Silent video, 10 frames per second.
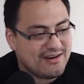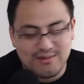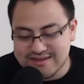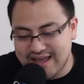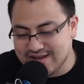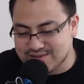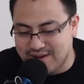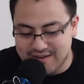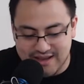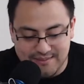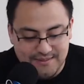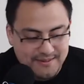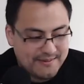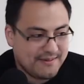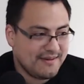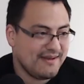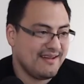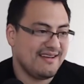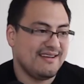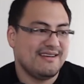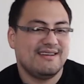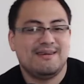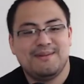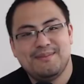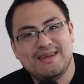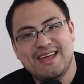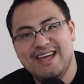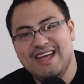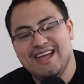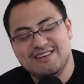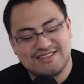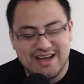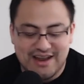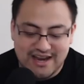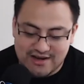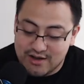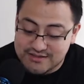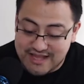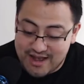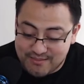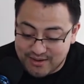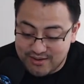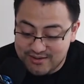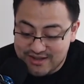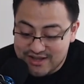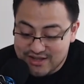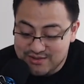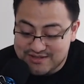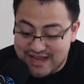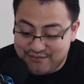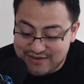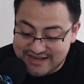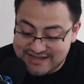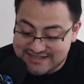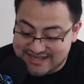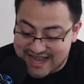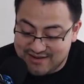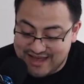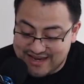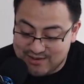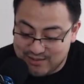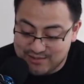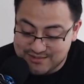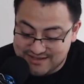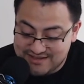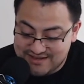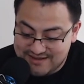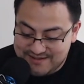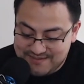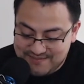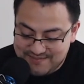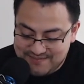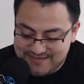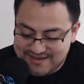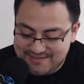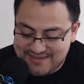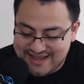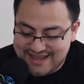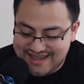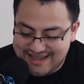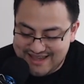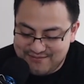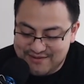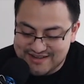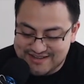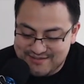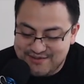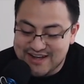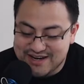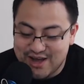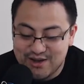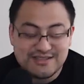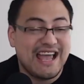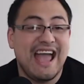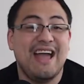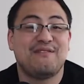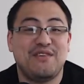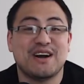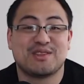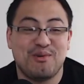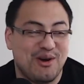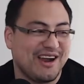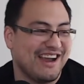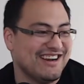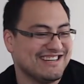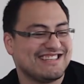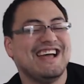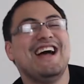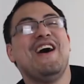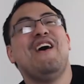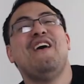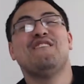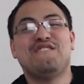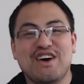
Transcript: what the hell's wrong with him. It doesn't matter who they face. It's an automatic you sound like Los now, bro. You definitely sound like Lowe's. From the beginning. Man, fuck Lowe's and fuck Warriors. It was even before the